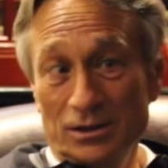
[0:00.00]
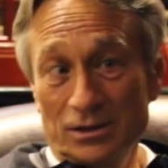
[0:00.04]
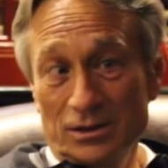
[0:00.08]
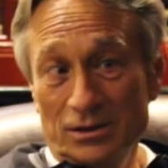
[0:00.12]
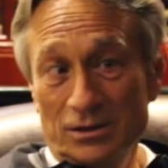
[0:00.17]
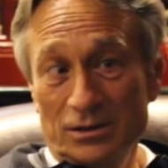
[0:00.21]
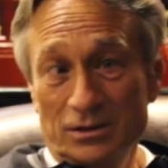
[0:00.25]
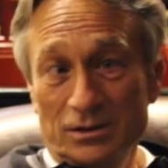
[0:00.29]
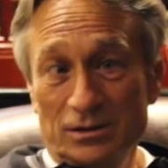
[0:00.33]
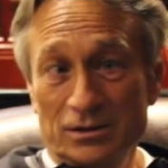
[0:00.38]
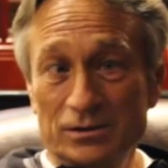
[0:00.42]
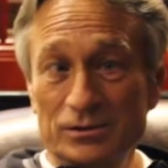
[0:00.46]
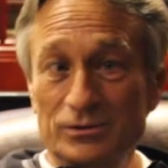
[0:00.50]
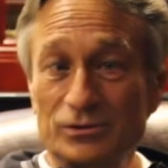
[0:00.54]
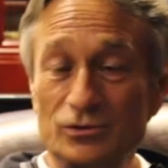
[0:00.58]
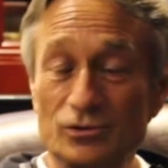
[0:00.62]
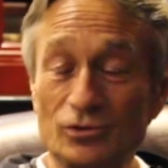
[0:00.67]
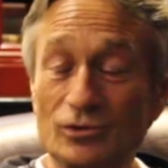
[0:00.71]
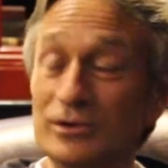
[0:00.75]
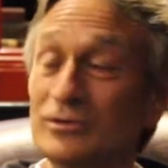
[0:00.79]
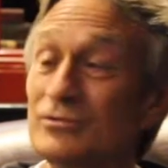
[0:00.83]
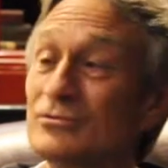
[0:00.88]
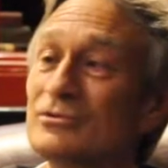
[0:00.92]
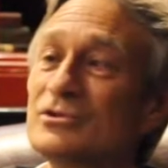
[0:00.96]
uh,
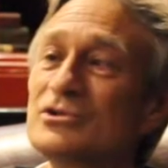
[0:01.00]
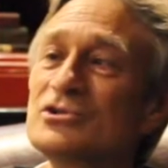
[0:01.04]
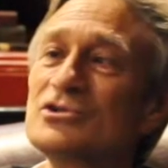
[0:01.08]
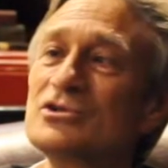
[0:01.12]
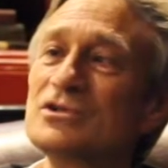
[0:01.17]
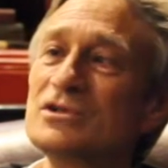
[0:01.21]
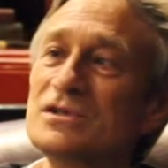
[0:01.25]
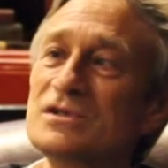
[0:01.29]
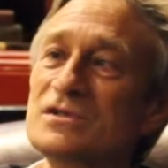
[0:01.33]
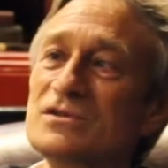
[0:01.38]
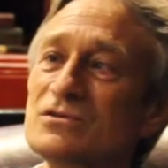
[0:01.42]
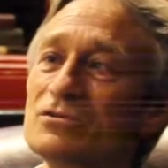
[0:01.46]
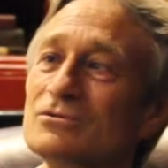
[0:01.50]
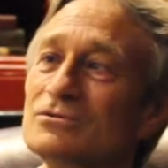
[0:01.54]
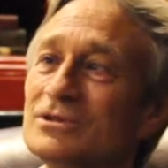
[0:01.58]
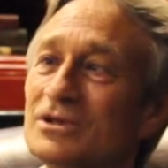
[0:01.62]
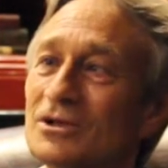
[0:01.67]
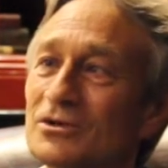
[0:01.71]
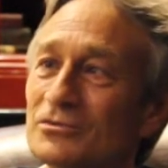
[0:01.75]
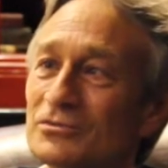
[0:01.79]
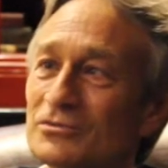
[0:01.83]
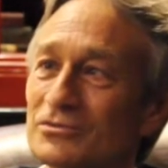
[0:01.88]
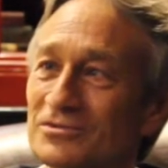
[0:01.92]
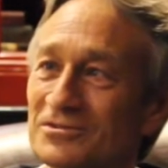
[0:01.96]
to enrich the history
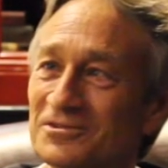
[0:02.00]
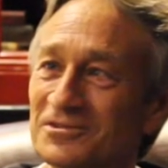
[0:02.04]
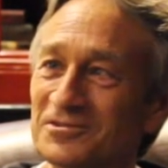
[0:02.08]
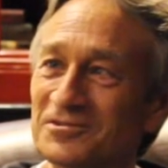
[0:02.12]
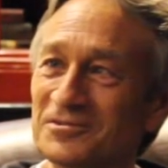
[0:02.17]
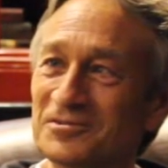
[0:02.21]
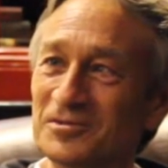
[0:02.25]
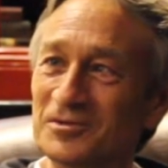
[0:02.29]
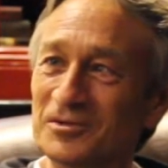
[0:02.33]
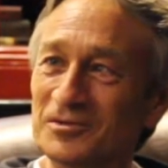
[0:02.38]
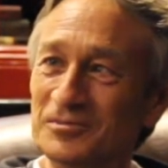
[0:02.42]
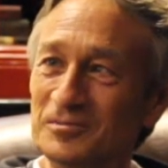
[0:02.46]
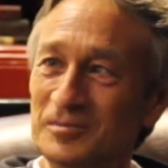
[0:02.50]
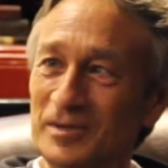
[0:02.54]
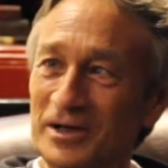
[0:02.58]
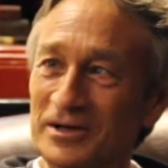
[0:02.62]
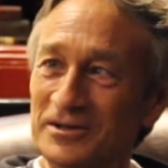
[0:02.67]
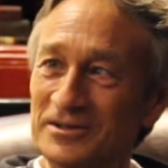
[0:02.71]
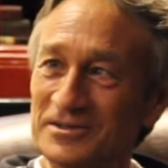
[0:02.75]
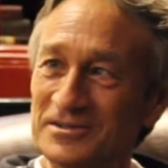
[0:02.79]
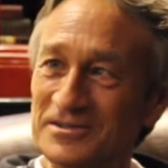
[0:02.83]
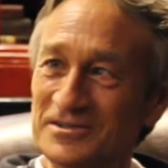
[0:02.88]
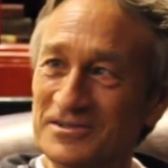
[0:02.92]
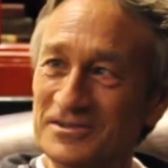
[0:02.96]
of, of, of
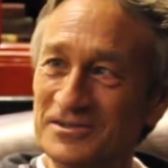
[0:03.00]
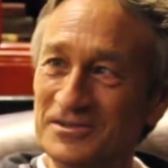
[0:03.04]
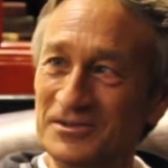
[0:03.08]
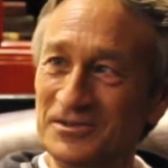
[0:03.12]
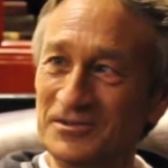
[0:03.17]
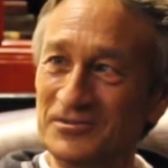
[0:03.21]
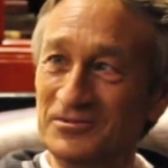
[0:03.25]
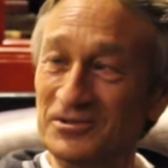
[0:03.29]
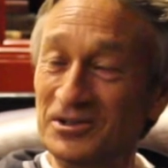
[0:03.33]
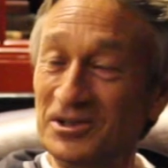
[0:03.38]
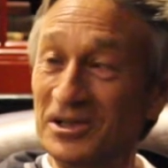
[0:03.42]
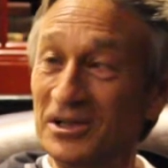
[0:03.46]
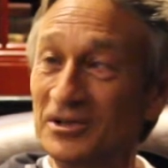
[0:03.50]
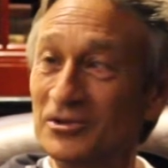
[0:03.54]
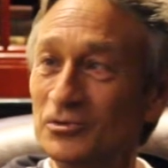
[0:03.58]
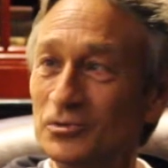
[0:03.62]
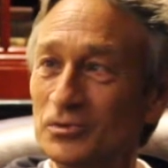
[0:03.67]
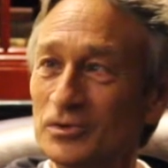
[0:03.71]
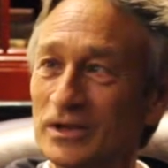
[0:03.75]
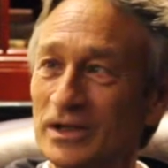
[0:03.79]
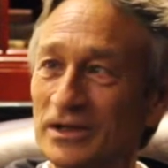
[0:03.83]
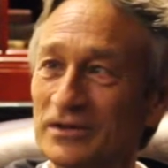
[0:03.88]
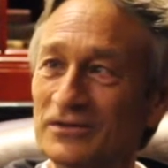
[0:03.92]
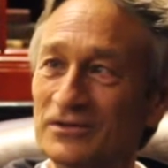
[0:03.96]
pilots we can
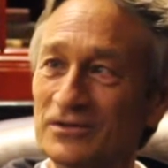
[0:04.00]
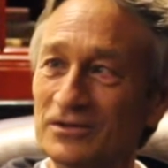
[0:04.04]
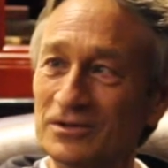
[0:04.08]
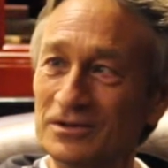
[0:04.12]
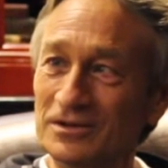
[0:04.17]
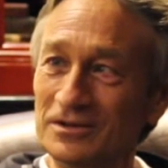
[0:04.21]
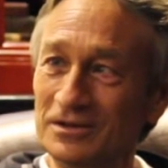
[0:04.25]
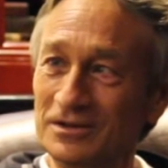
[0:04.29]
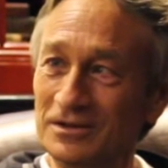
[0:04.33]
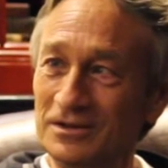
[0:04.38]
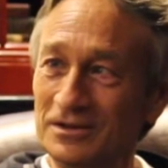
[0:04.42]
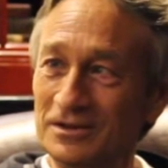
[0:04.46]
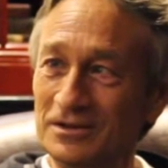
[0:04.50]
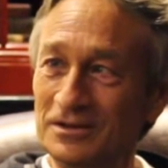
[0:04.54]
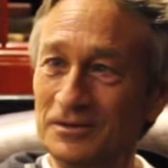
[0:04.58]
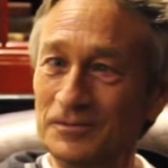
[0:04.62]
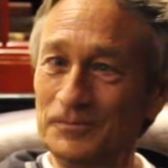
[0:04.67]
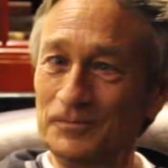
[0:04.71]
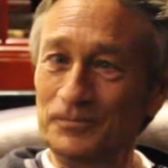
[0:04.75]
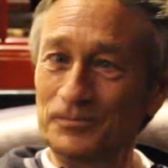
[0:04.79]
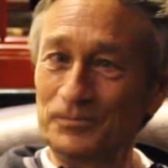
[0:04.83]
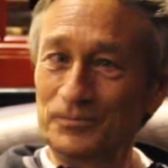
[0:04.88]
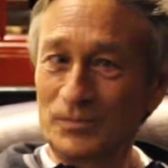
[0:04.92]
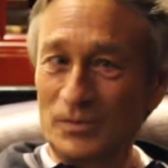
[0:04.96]
do that um,